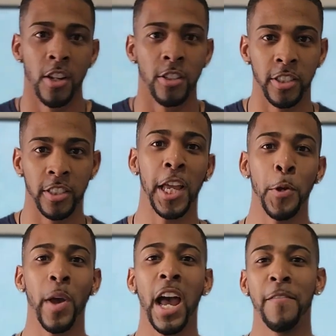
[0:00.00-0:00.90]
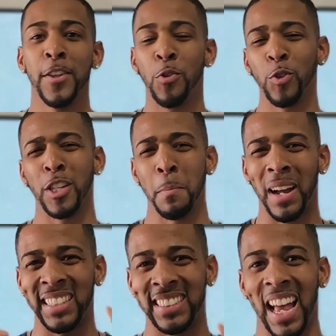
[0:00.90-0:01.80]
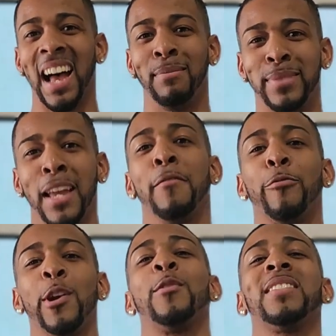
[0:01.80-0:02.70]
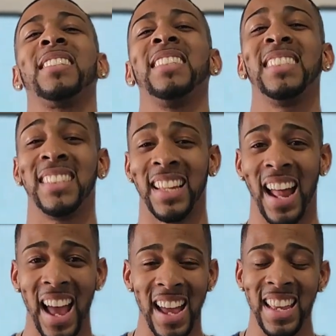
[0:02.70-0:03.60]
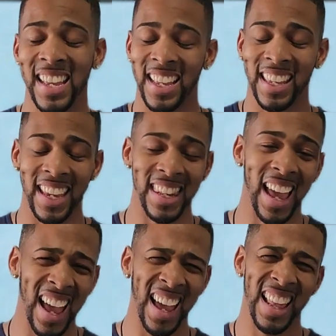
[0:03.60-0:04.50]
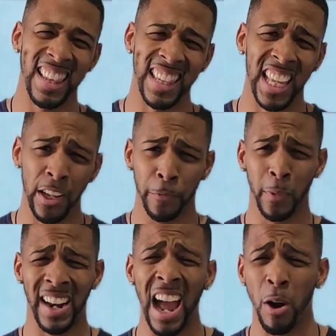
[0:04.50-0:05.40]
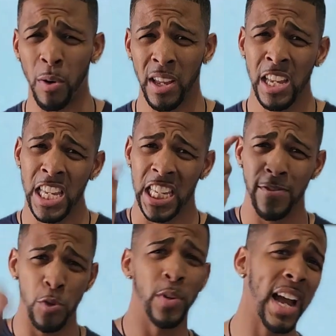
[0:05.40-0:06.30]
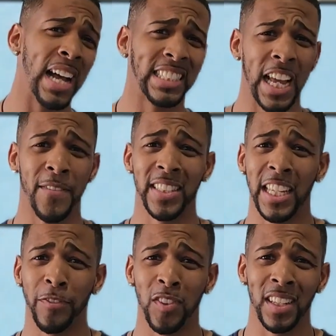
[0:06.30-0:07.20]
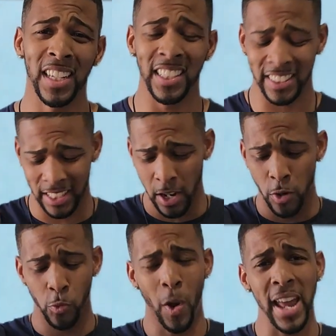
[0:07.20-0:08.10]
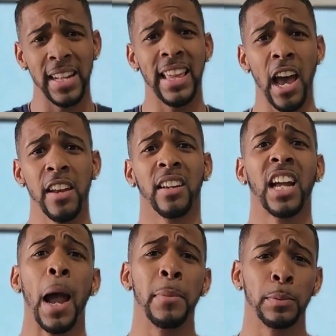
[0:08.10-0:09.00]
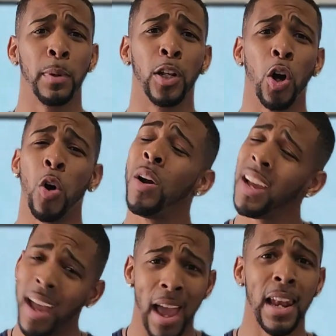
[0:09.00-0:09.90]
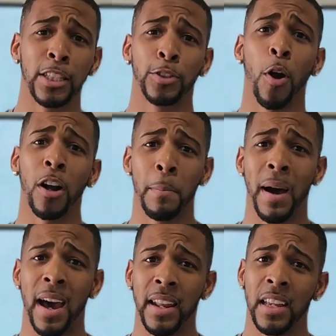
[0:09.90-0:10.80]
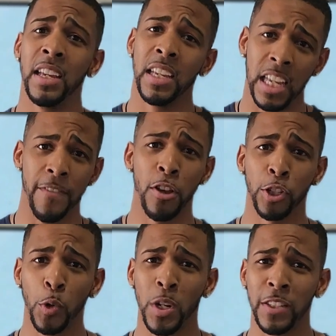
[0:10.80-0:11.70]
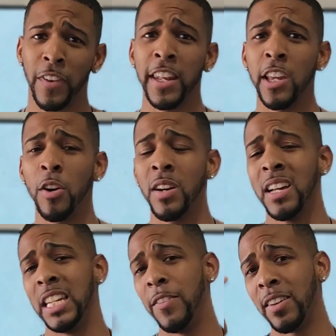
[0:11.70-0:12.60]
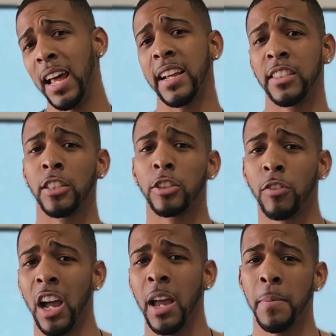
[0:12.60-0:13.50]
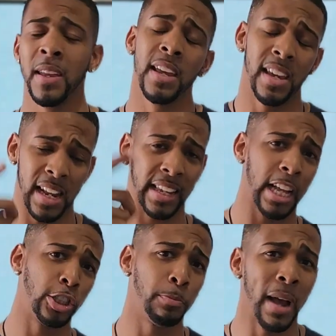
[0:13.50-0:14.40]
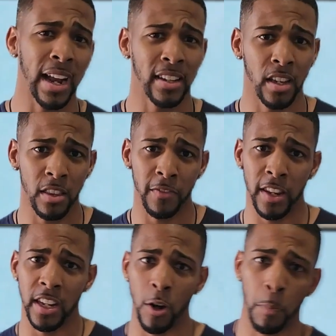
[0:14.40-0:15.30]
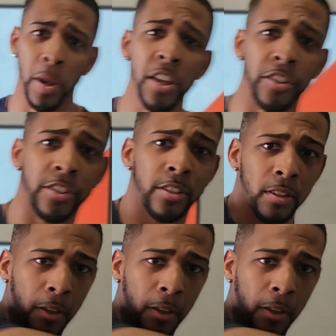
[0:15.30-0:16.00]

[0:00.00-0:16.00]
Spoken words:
So there you have it. Those are my top 10 fragrances that I cannot live without. If you guys have a different list, write it down in the comments below and let's talk about it. If you enjoyed this video, leave a like and subscribe, and I'll catch you back in another video. Peace!